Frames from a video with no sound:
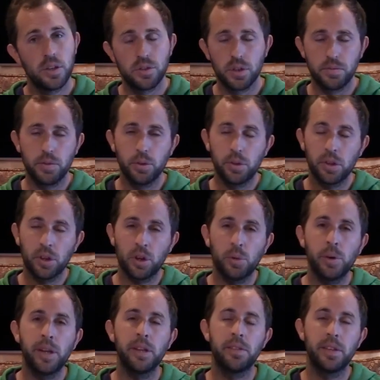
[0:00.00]
So if you can
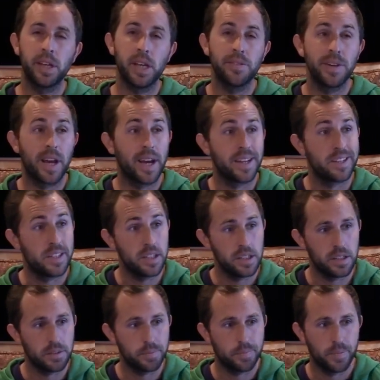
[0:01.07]
go in and think of an
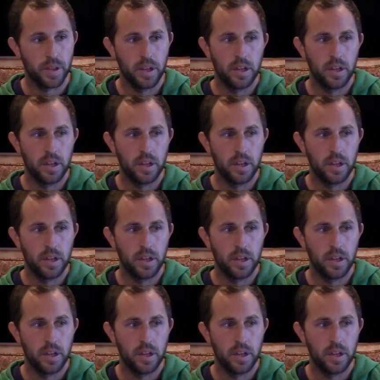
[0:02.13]
idea